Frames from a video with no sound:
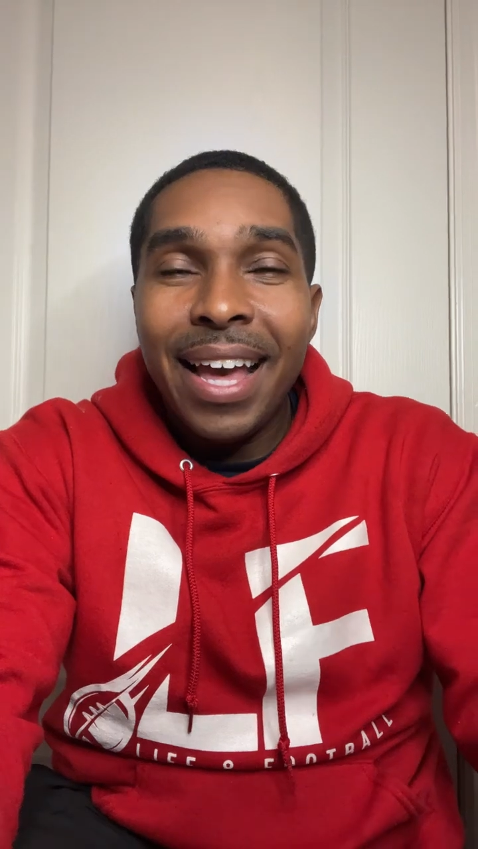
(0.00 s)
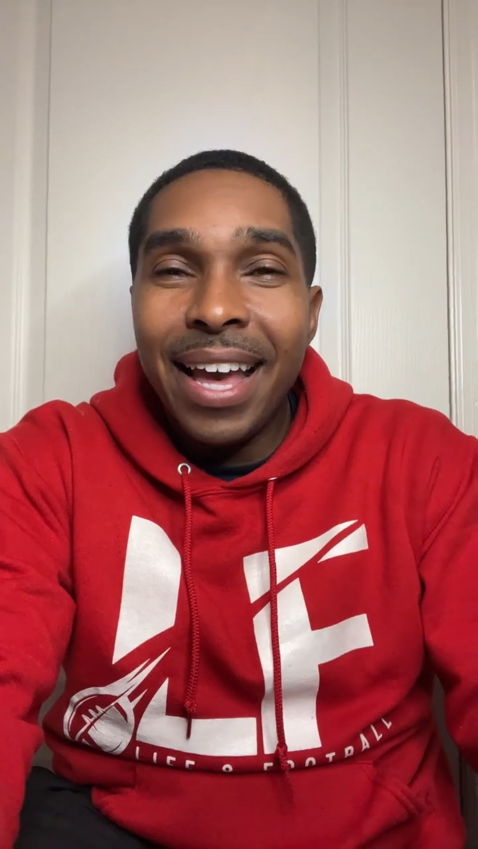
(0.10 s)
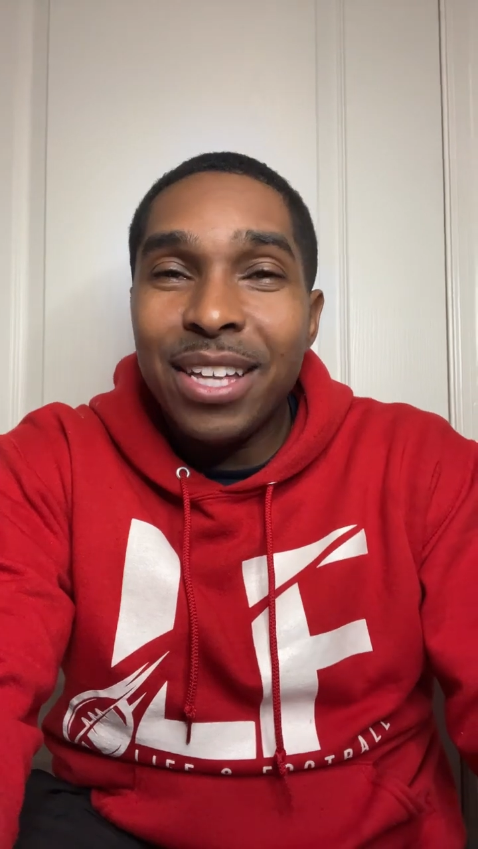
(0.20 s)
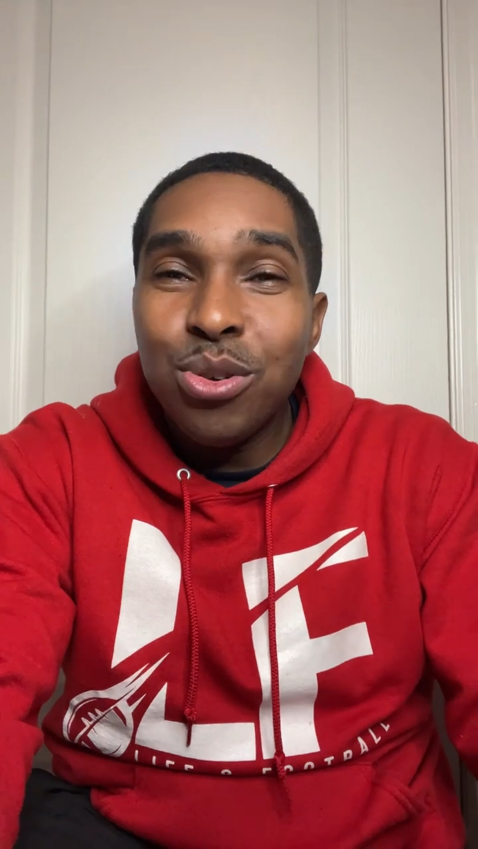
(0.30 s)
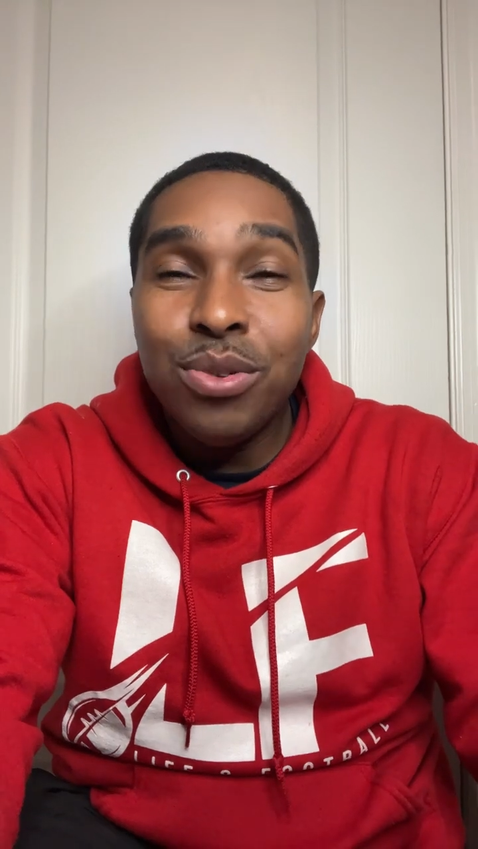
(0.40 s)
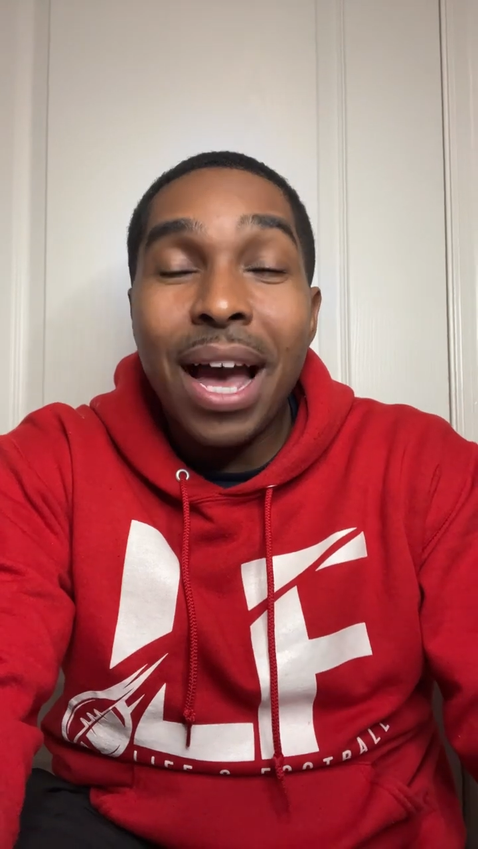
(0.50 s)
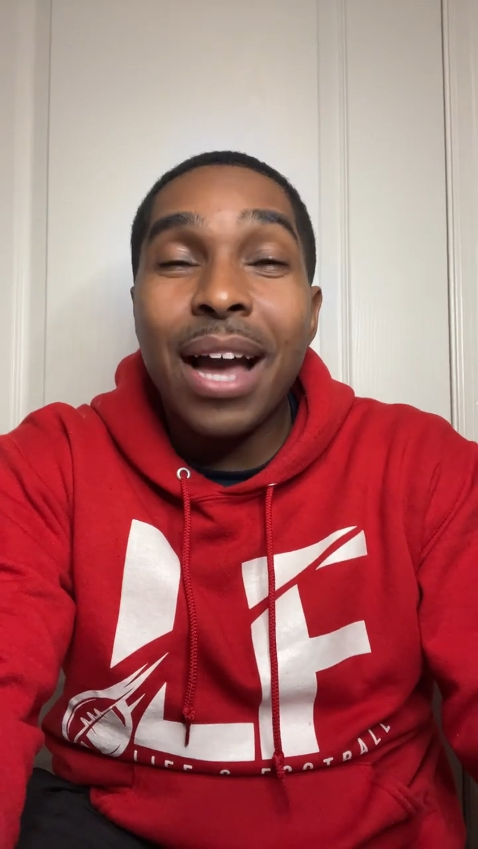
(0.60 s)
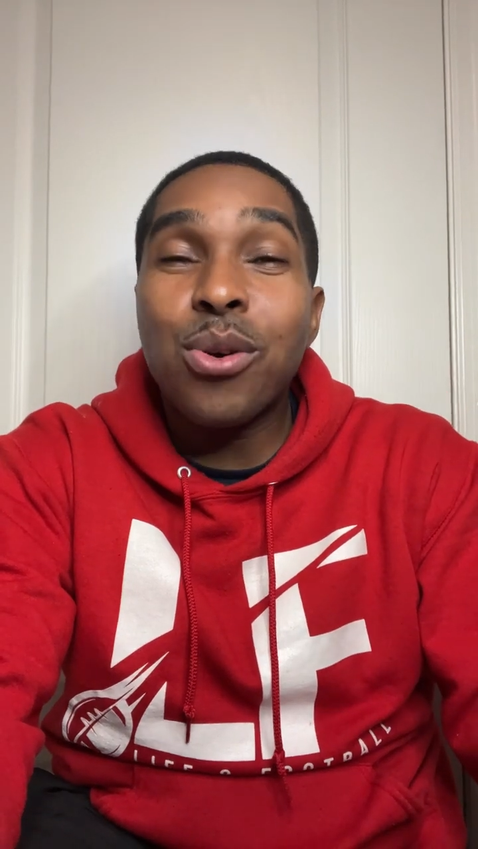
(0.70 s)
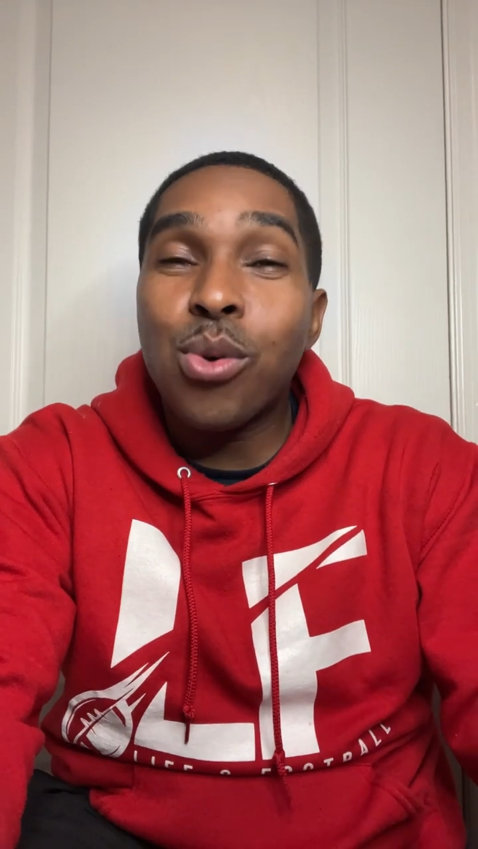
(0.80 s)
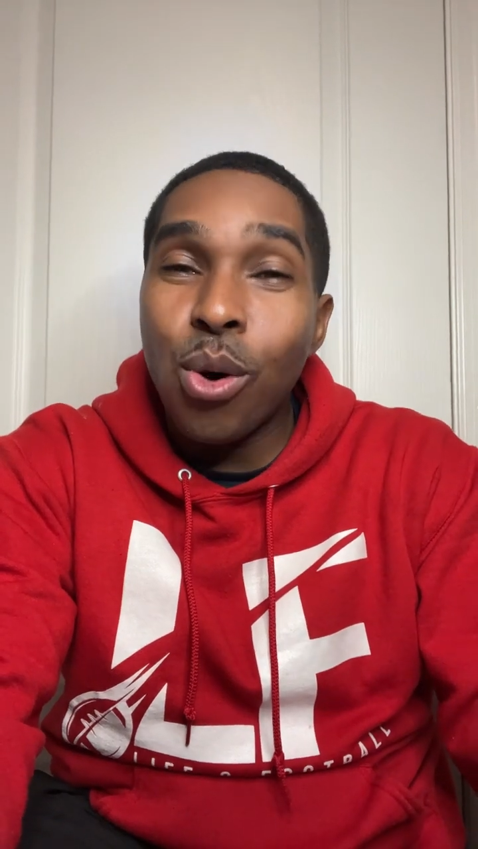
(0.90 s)
and you
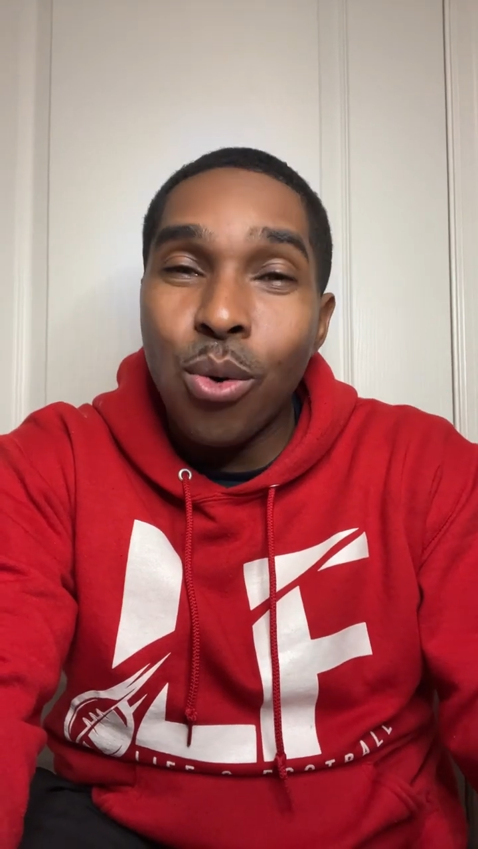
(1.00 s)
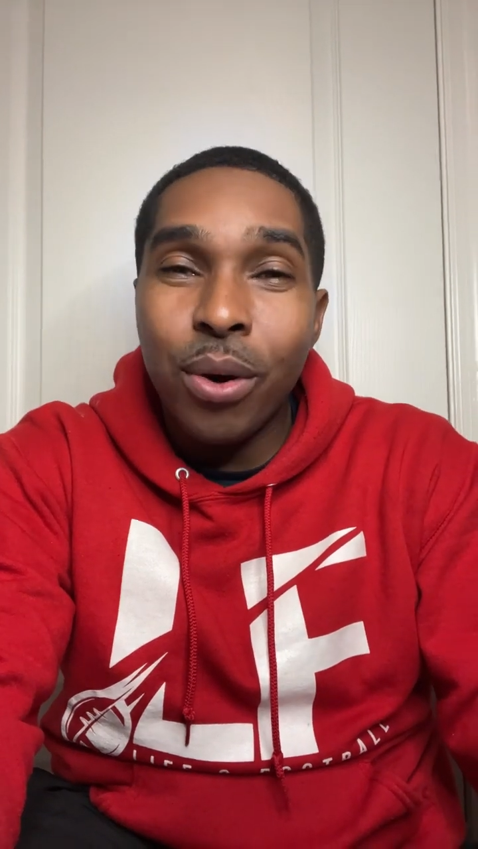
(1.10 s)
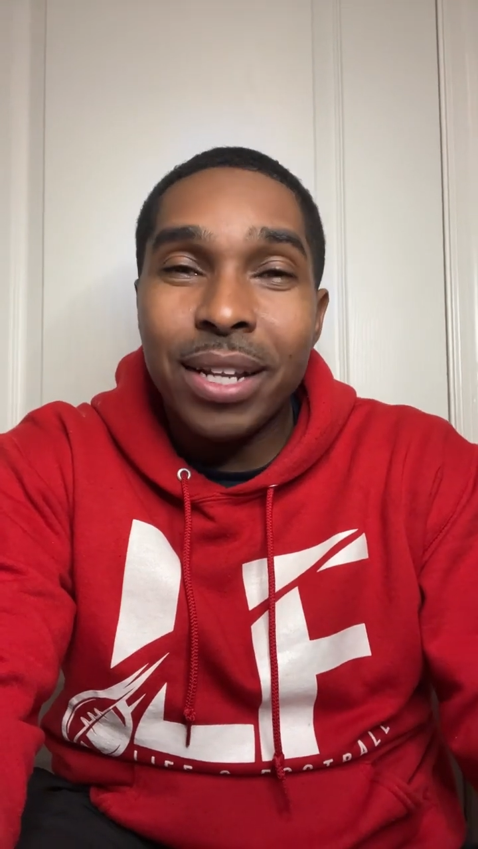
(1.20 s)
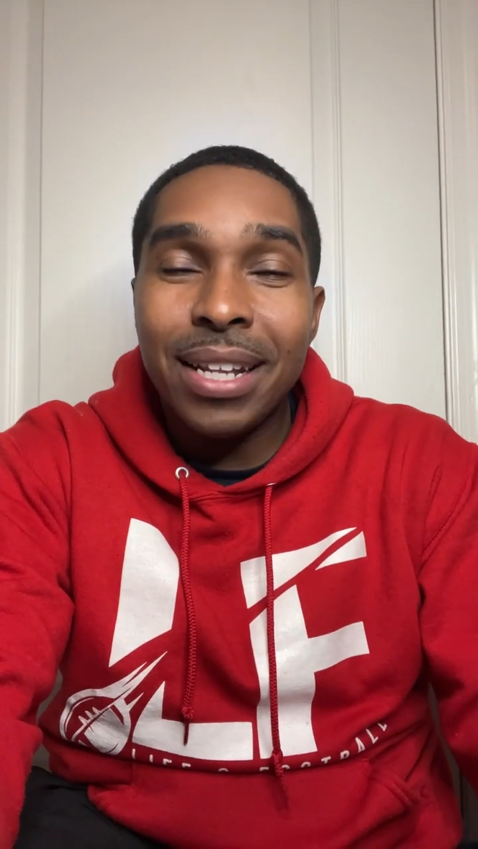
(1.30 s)
not growing.